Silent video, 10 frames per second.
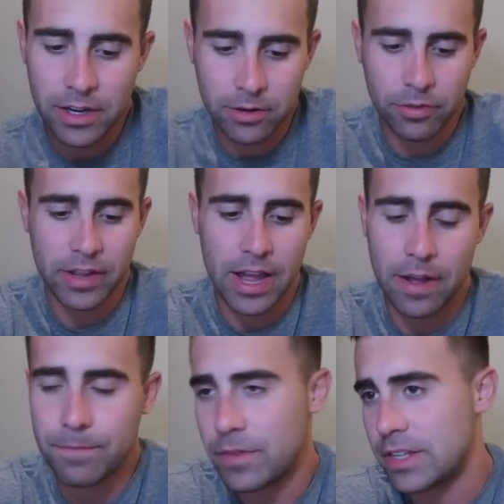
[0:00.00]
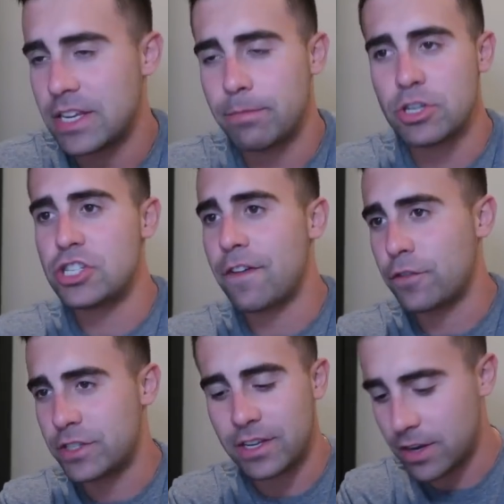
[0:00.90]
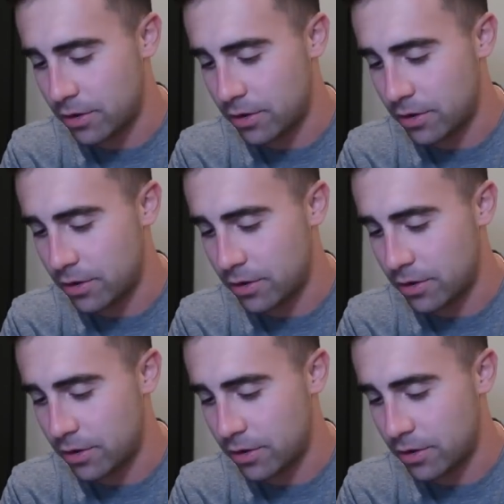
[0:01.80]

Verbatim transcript: I don't think I typed in Jefferson.